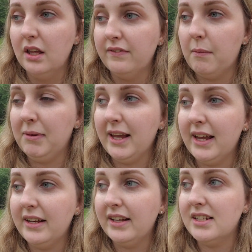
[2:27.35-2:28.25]
The
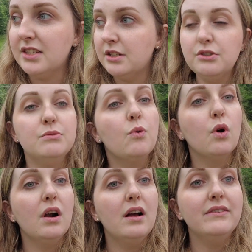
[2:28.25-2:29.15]
plan is to do
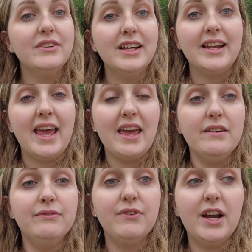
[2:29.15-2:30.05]
more of an
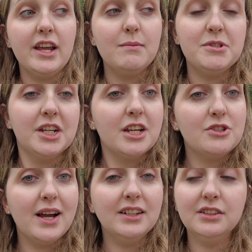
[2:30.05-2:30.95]
A-frame chicken
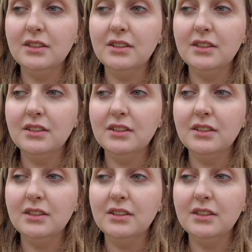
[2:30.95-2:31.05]
tractor,